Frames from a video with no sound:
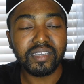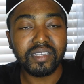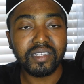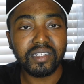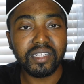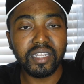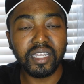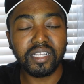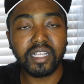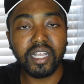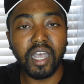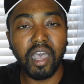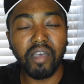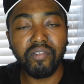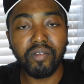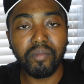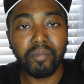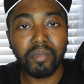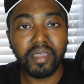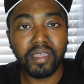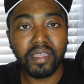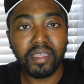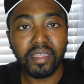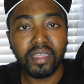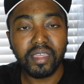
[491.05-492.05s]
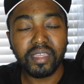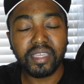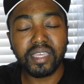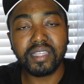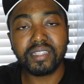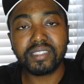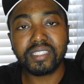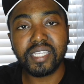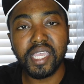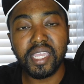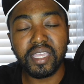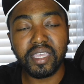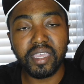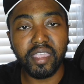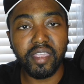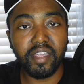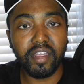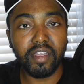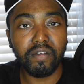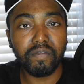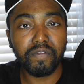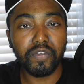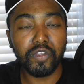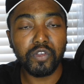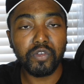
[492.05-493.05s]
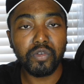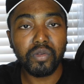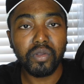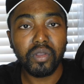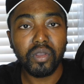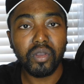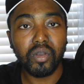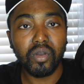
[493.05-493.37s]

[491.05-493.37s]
The government can take care of you.